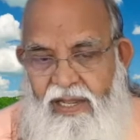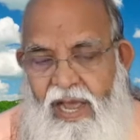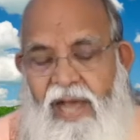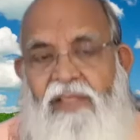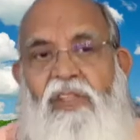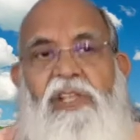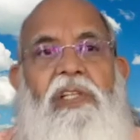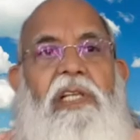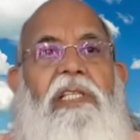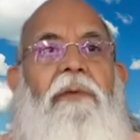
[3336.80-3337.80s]
And this
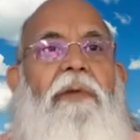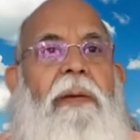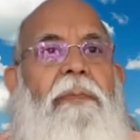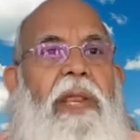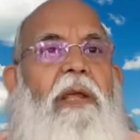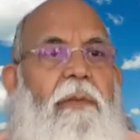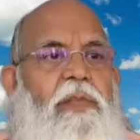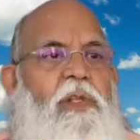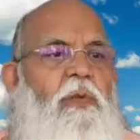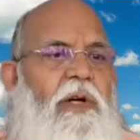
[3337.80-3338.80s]
is the fabric of
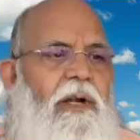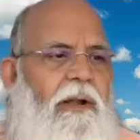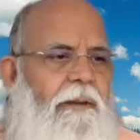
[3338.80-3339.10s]
this world.